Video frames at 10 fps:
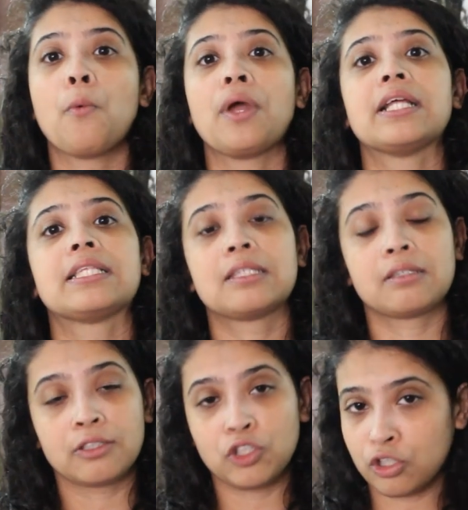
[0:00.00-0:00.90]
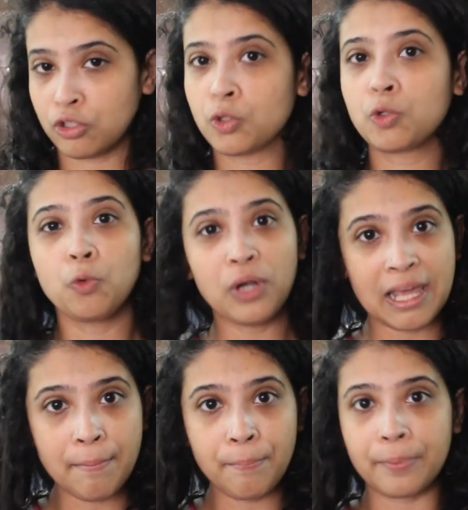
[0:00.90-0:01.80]
When it's just too
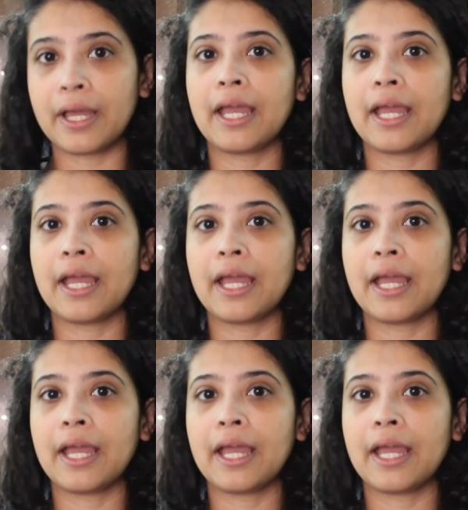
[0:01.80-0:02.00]
limp,